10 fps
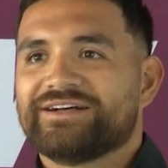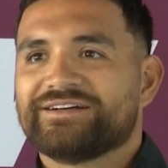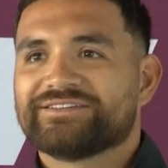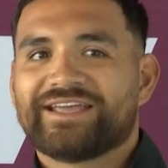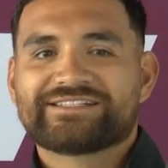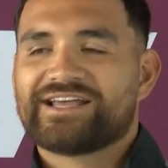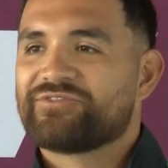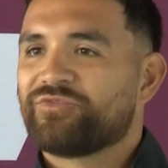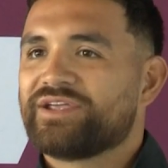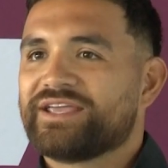Uh, Legs had a
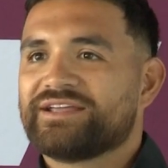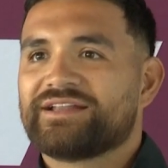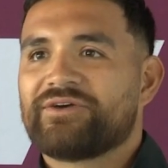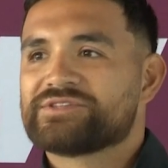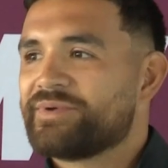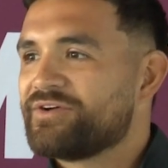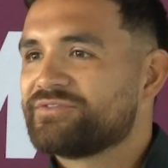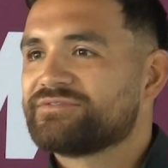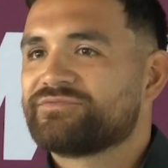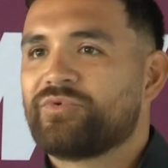free kick that was
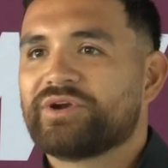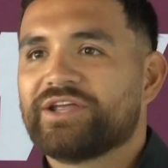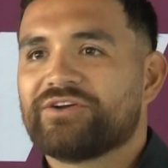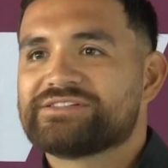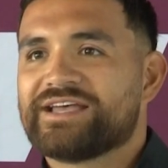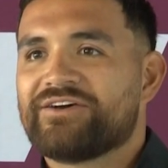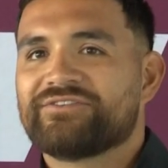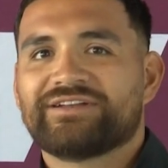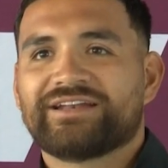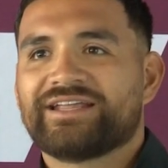about 40 yards
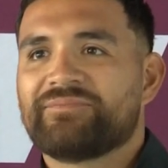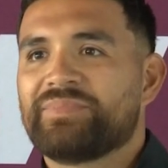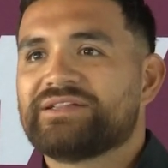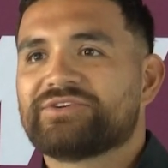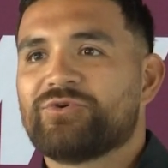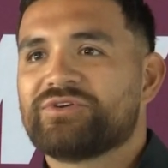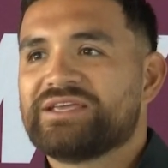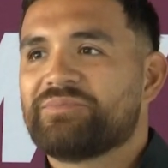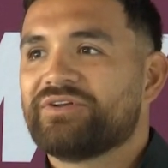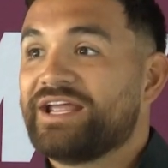out, and it beat the goalkeeper.